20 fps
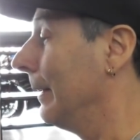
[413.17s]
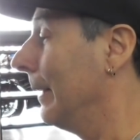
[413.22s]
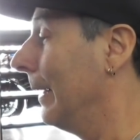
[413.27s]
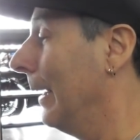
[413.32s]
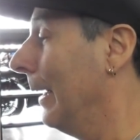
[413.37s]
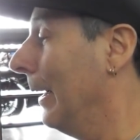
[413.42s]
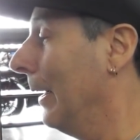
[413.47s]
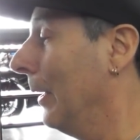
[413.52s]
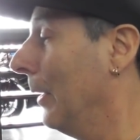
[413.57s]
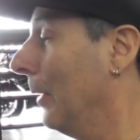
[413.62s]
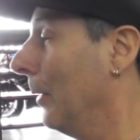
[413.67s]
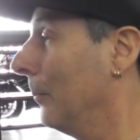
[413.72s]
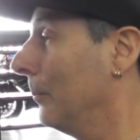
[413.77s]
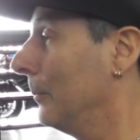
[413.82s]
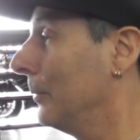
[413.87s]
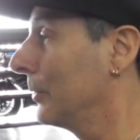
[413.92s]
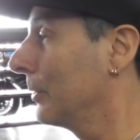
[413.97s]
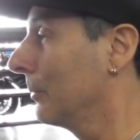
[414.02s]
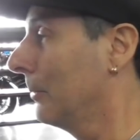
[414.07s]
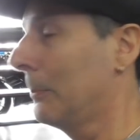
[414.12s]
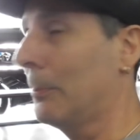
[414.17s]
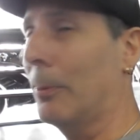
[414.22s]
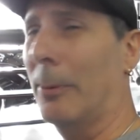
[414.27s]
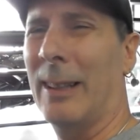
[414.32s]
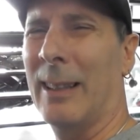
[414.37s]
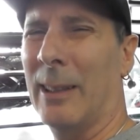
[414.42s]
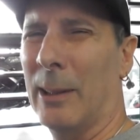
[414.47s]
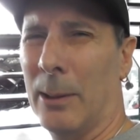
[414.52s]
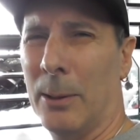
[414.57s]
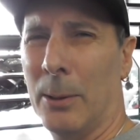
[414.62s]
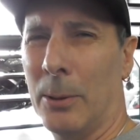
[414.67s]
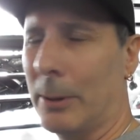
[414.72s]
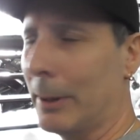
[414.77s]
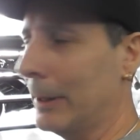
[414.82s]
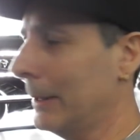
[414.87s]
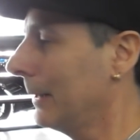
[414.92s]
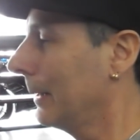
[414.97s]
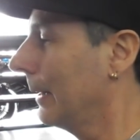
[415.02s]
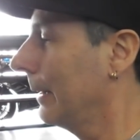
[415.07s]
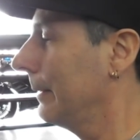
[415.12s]
So we're probably
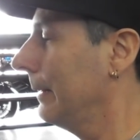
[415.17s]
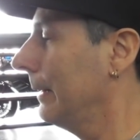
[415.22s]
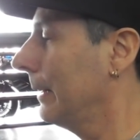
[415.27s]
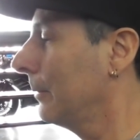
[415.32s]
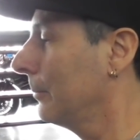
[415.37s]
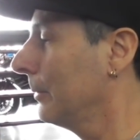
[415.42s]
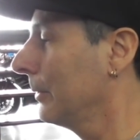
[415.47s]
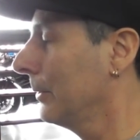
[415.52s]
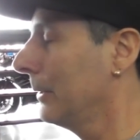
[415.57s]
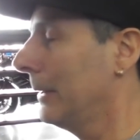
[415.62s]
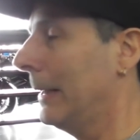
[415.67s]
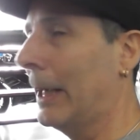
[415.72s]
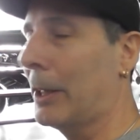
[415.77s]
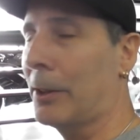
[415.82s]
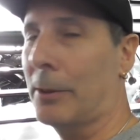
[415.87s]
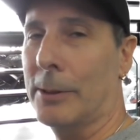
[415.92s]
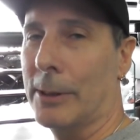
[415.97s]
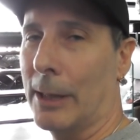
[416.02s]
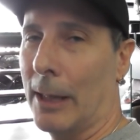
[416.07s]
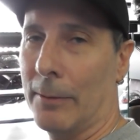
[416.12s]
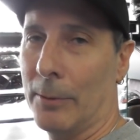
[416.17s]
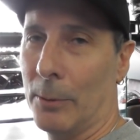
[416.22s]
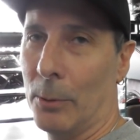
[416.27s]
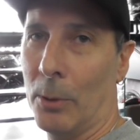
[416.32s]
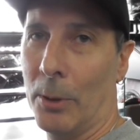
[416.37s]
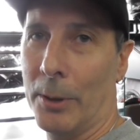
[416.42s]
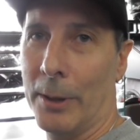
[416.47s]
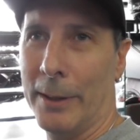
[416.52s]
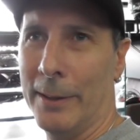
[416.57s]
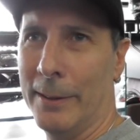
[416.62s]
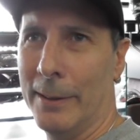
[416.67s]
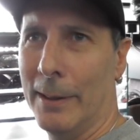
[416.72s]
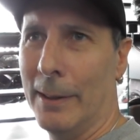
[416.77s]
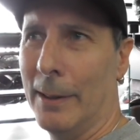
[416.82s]
looking, I think, with the extras I've ordered,